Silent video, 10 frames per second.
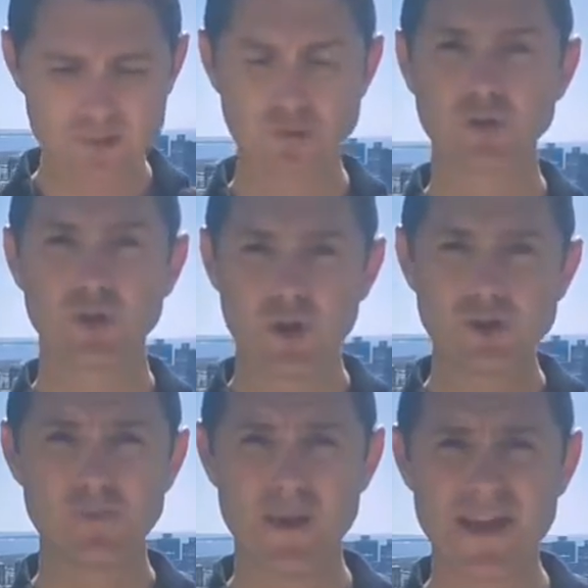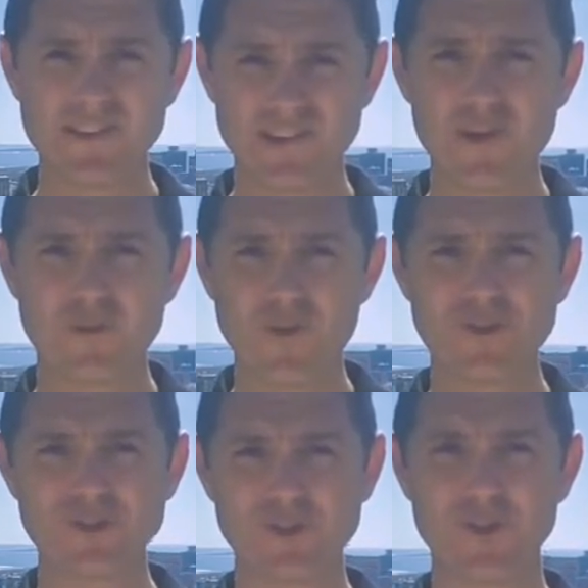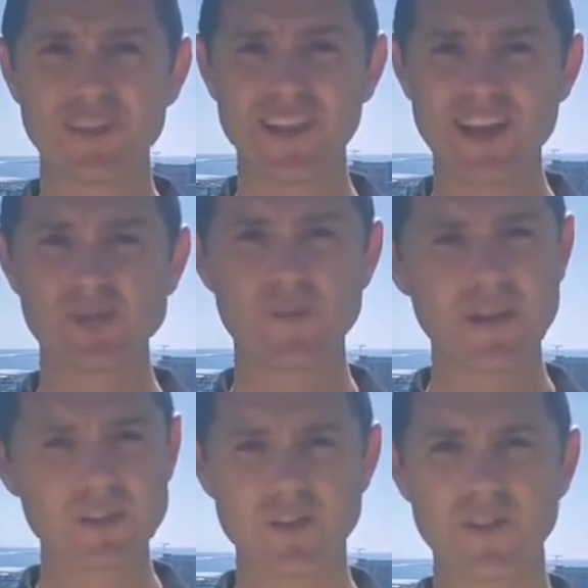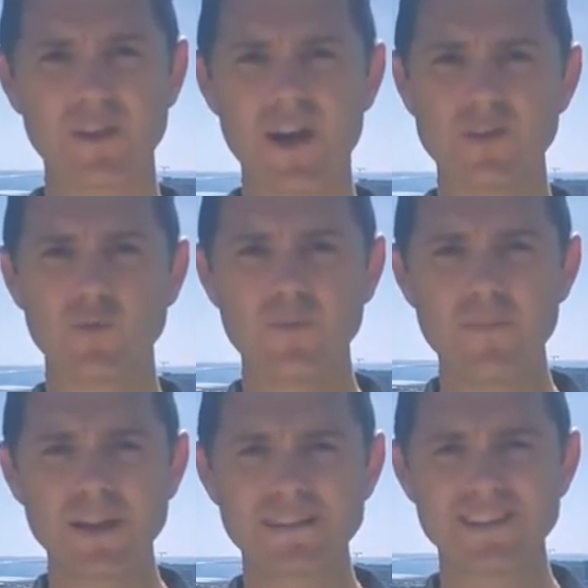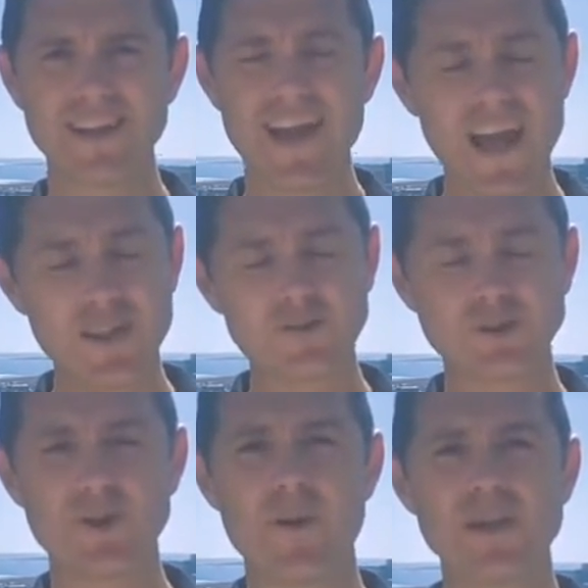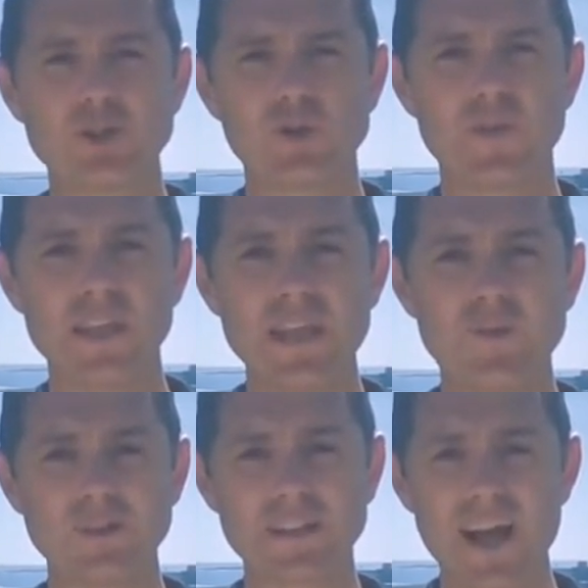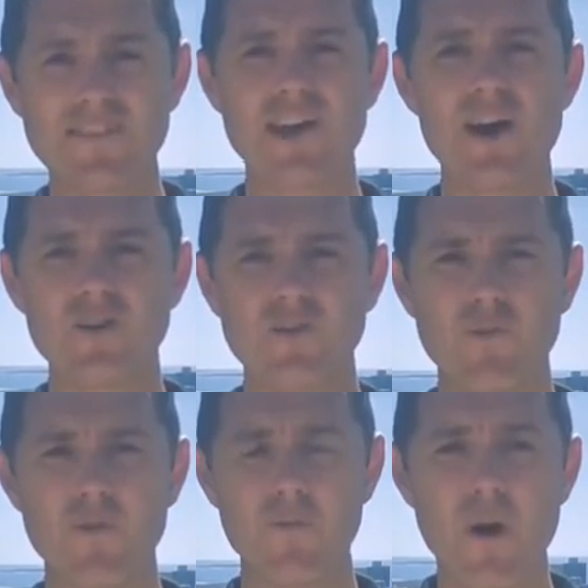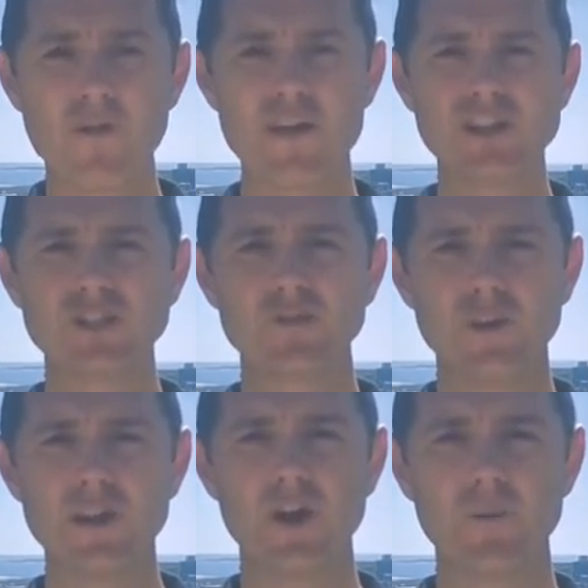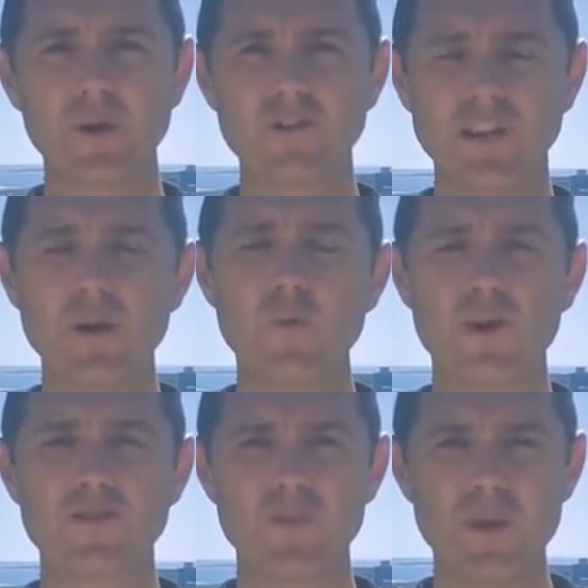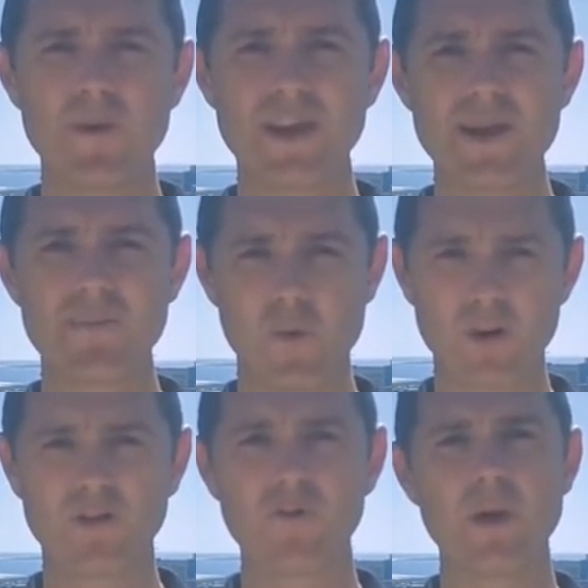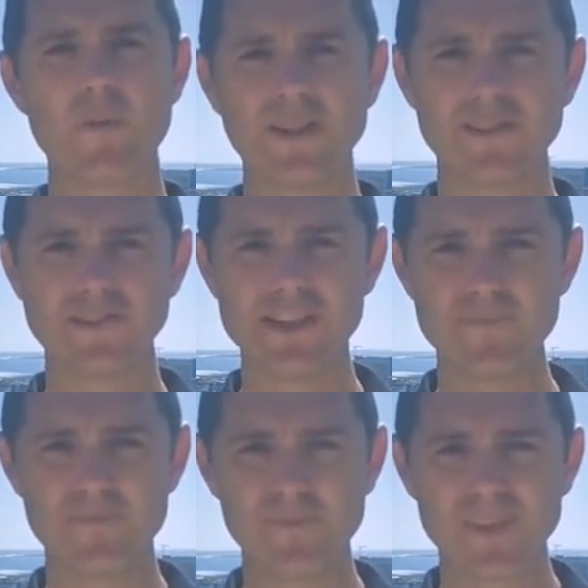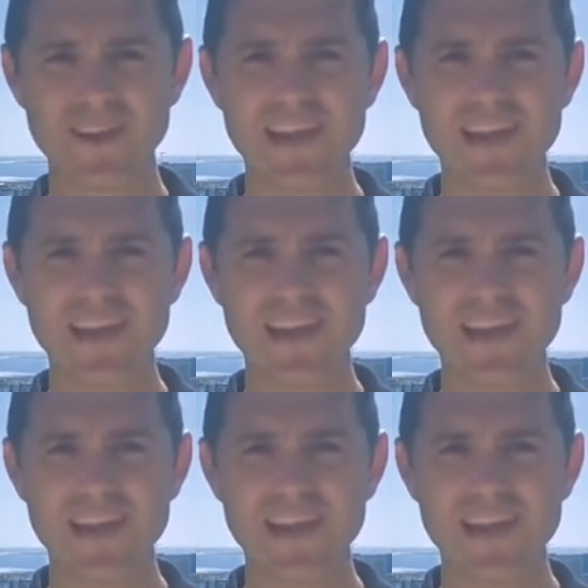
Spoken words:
He was also known to ban cell phones during the lunch break so that guys would mix. And he also made sure that he was cut out of a motivational video because he didn't want it to be about him, he wanted it to be about the team.